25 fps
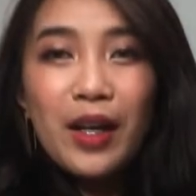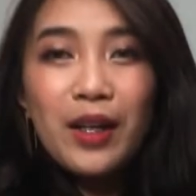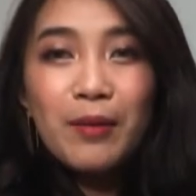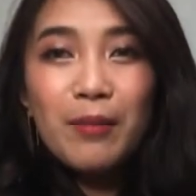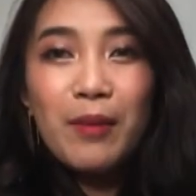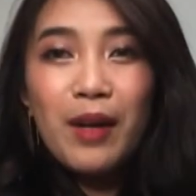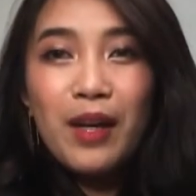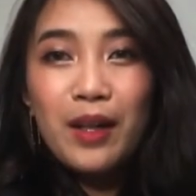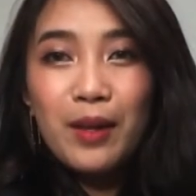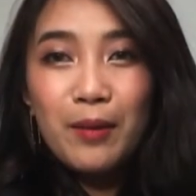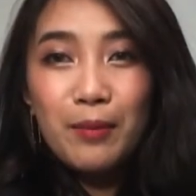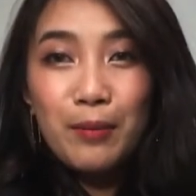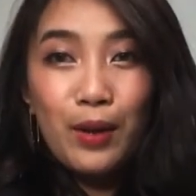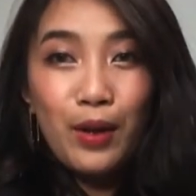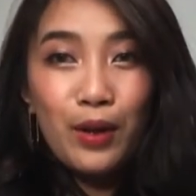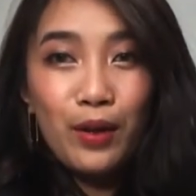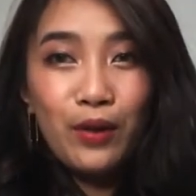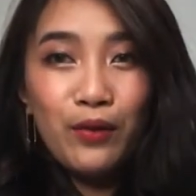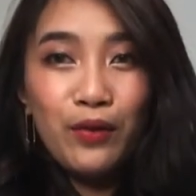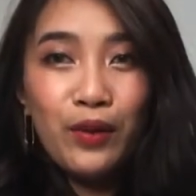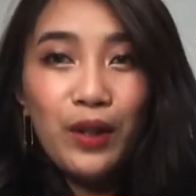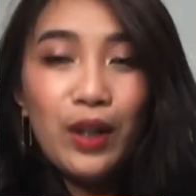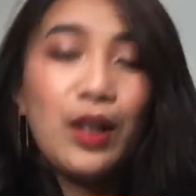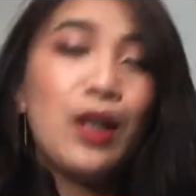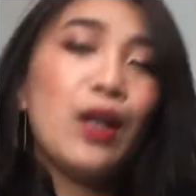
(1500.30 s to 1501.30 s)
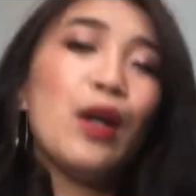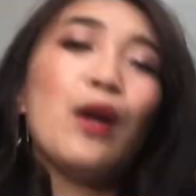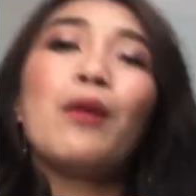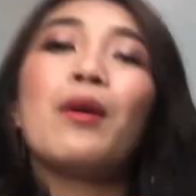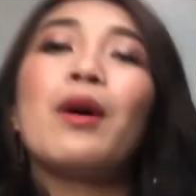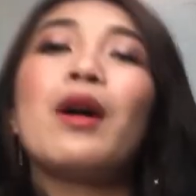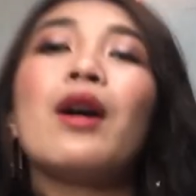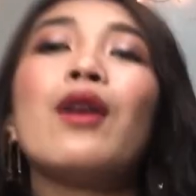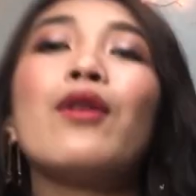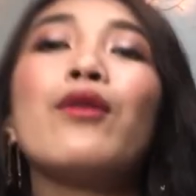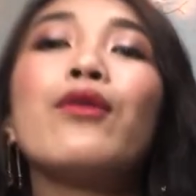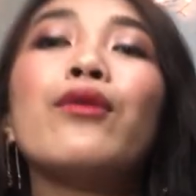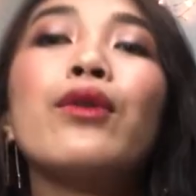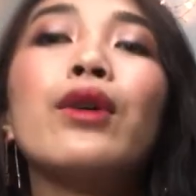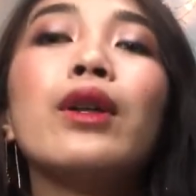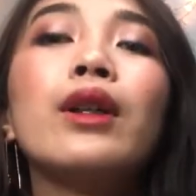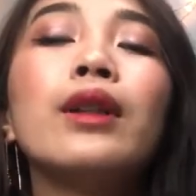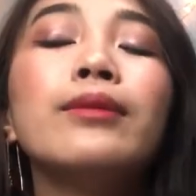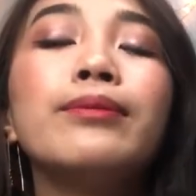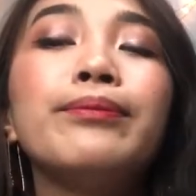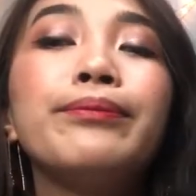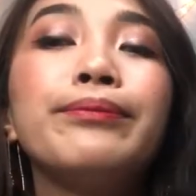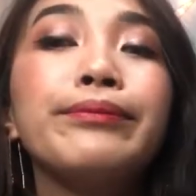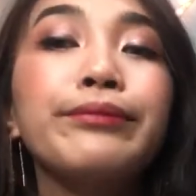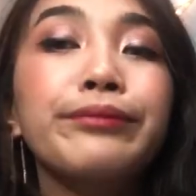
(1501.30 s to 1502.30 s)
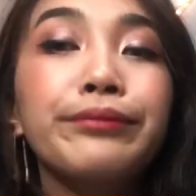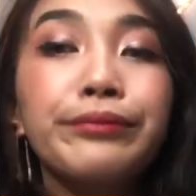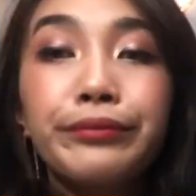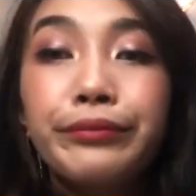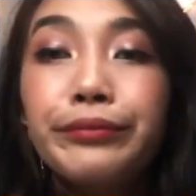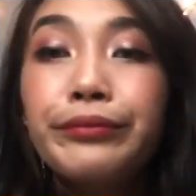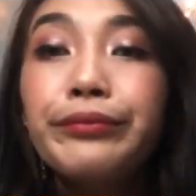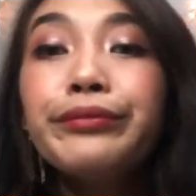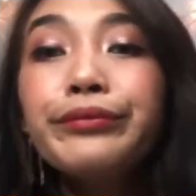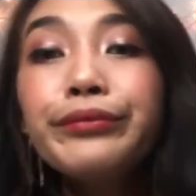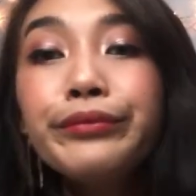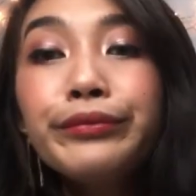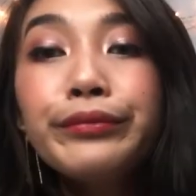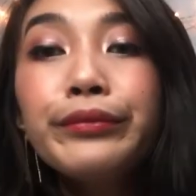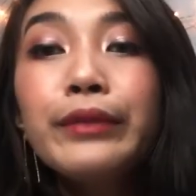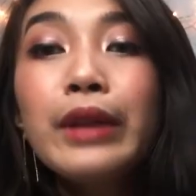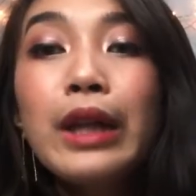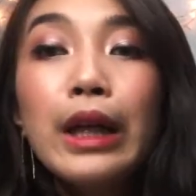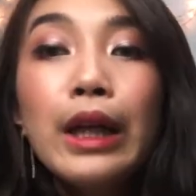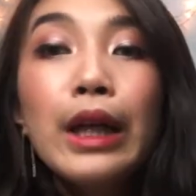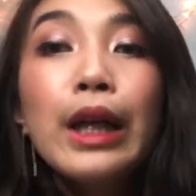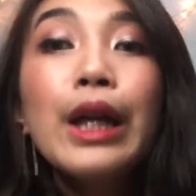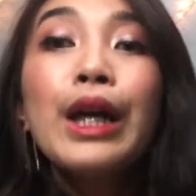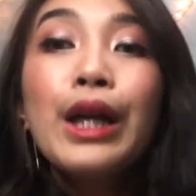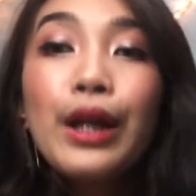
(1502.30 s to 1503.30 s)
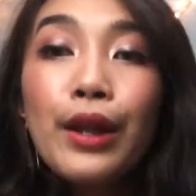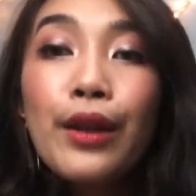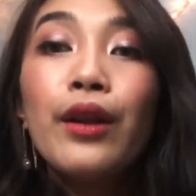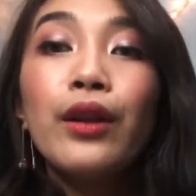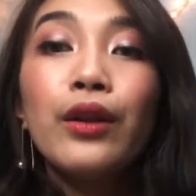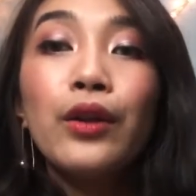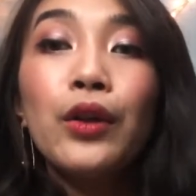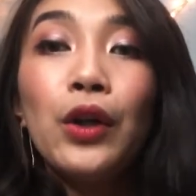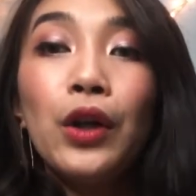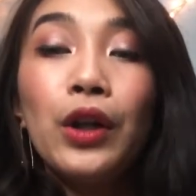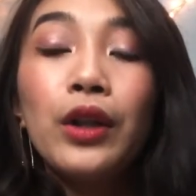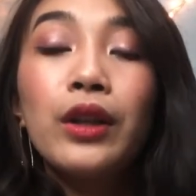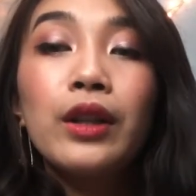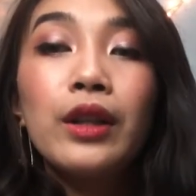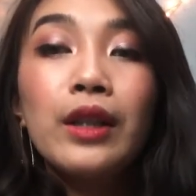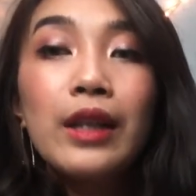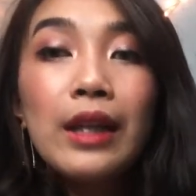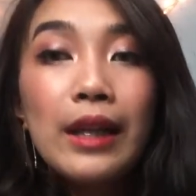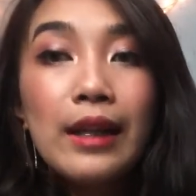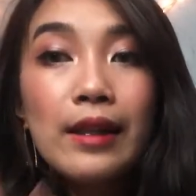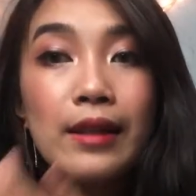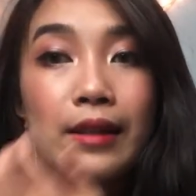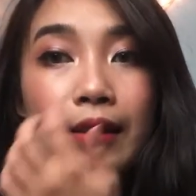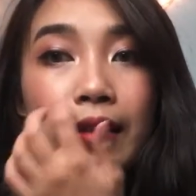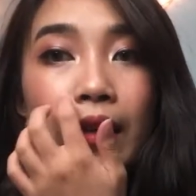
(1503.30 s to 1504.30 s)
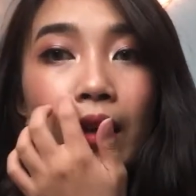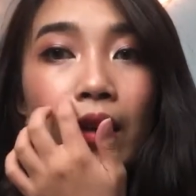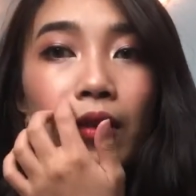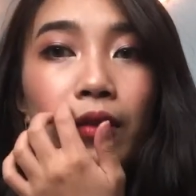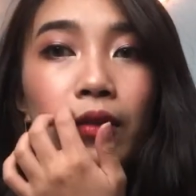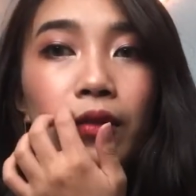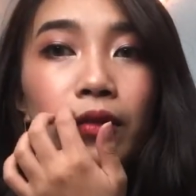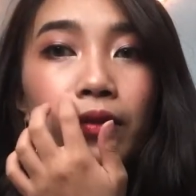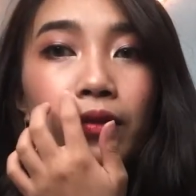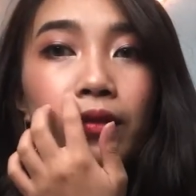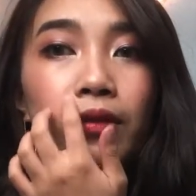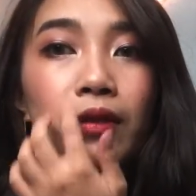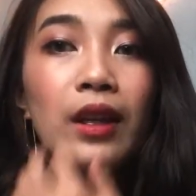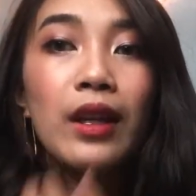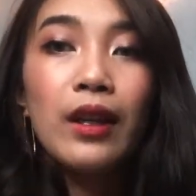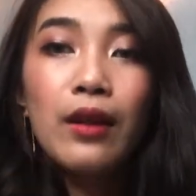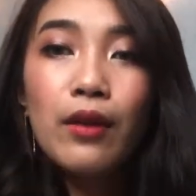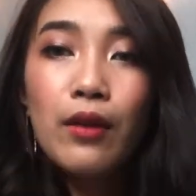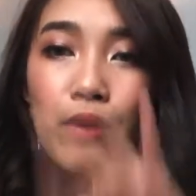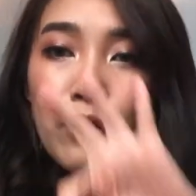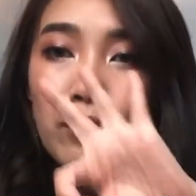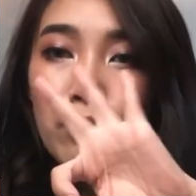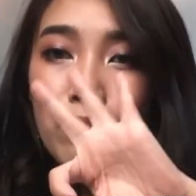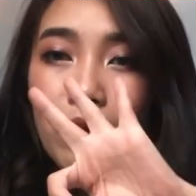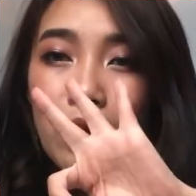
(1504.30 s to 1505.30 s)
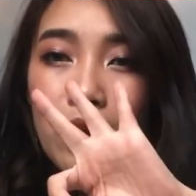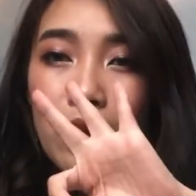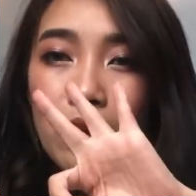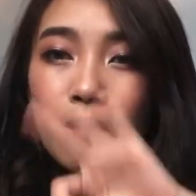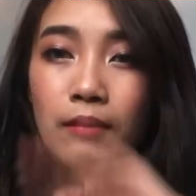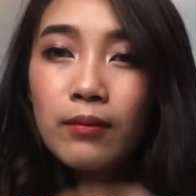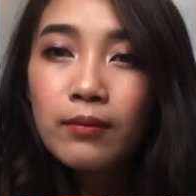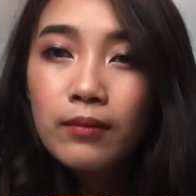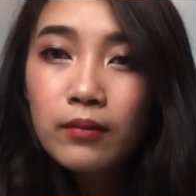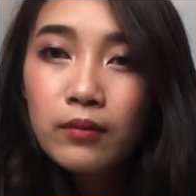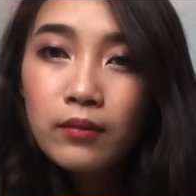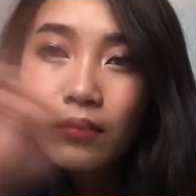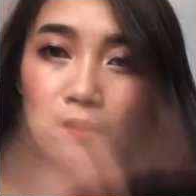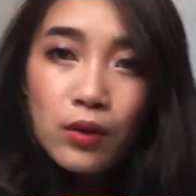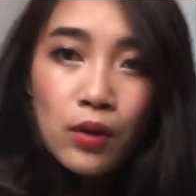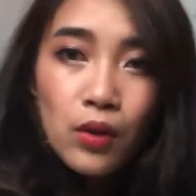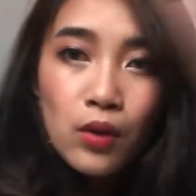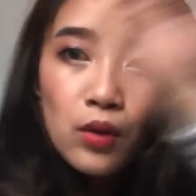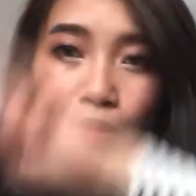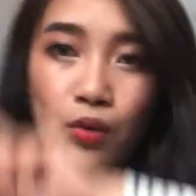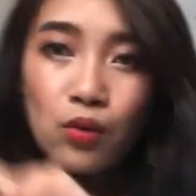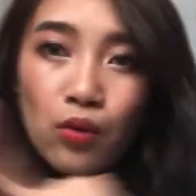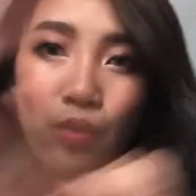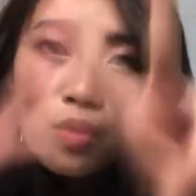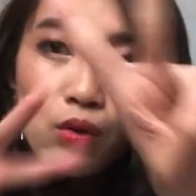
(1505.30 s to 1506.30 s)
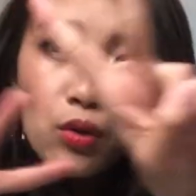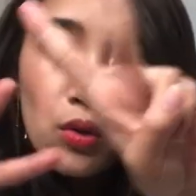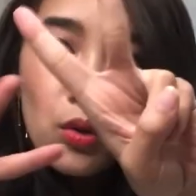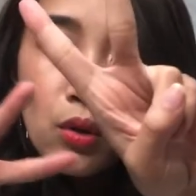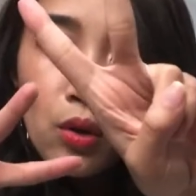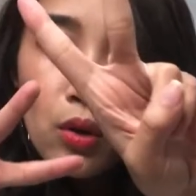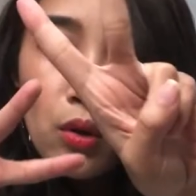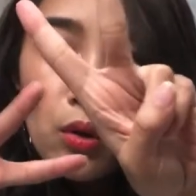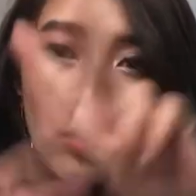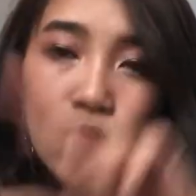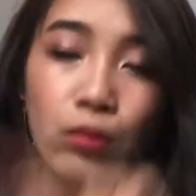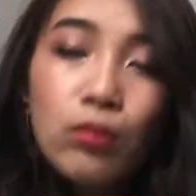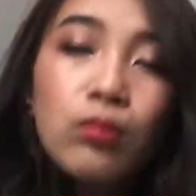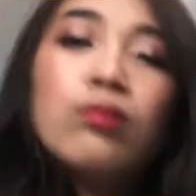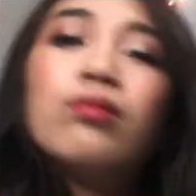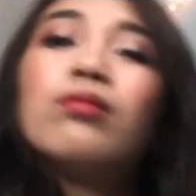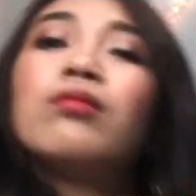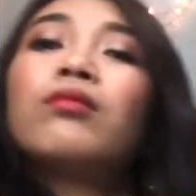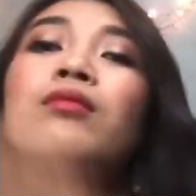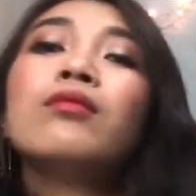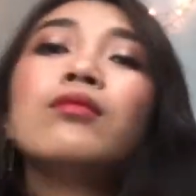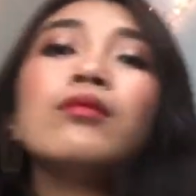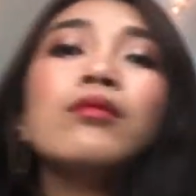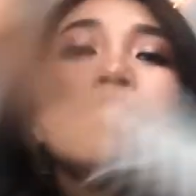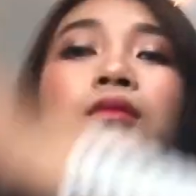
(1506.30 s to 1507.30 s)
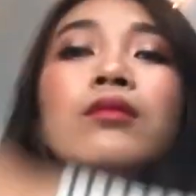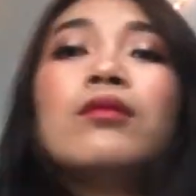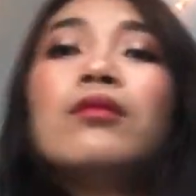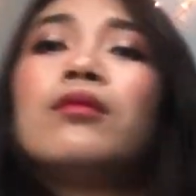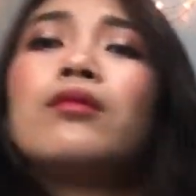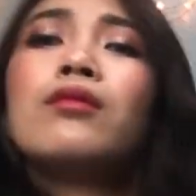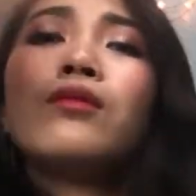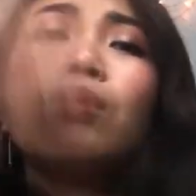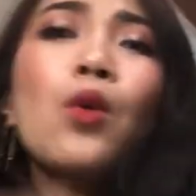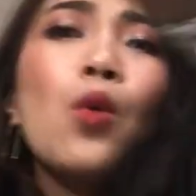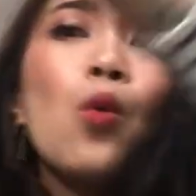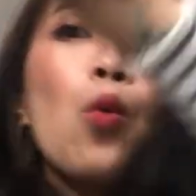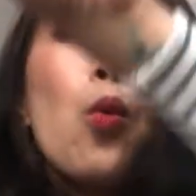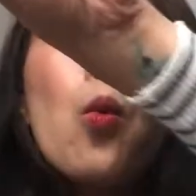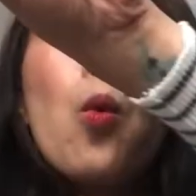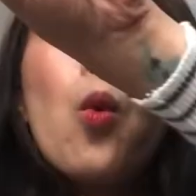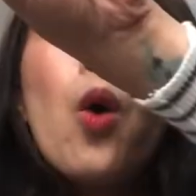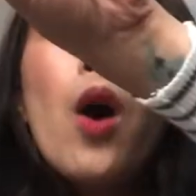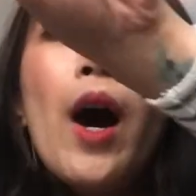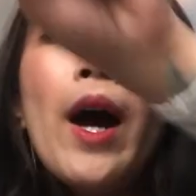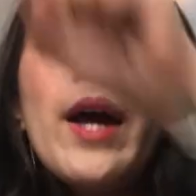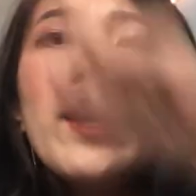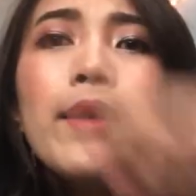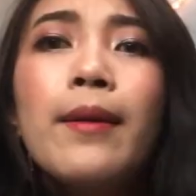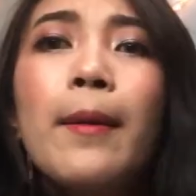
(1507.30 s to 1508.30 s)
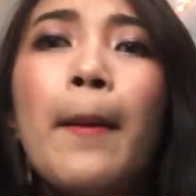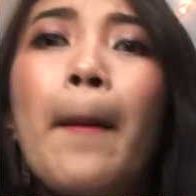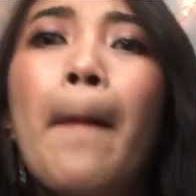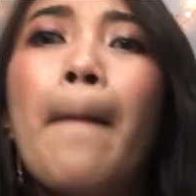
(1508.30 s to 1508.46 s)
to make a better video of the look itself in 3, 2, 1.